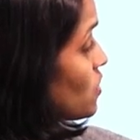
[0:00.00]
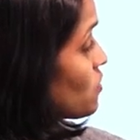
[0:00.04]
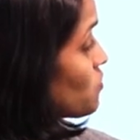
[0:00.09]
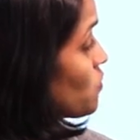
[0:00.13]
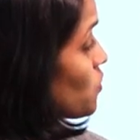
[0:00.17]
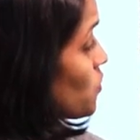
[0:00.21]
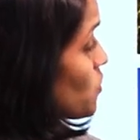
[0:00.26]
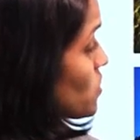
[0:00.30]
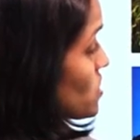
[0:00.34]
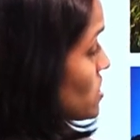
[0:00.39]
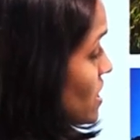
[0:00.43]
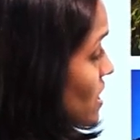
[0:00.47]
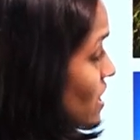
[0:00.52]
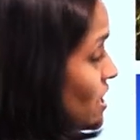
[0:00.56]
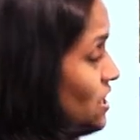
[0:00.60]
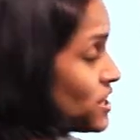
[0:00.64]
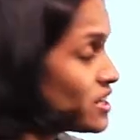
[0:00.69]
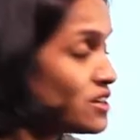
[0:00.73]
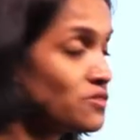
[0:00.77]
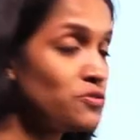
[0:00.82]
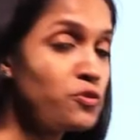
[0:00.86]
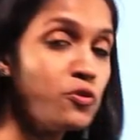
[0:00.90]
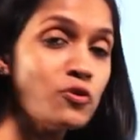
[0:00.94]
water in
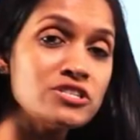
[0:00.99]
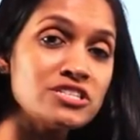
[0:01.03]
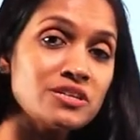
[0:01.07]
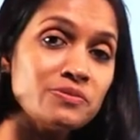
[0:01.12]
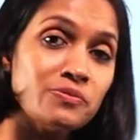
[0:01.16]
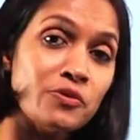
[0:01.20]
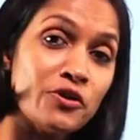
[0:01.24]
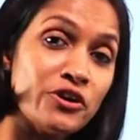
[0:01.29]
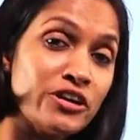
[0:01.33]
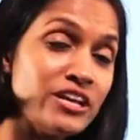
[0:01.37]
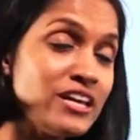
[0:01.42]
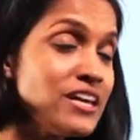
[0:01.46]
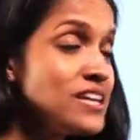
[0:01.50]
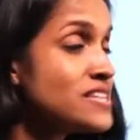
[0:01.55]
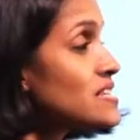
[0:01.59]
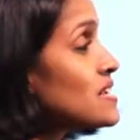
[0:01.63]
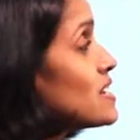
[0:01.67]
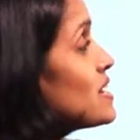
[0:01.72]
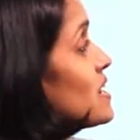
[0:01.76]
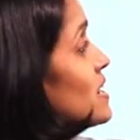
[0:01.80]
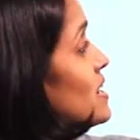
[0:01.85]
the water bodies,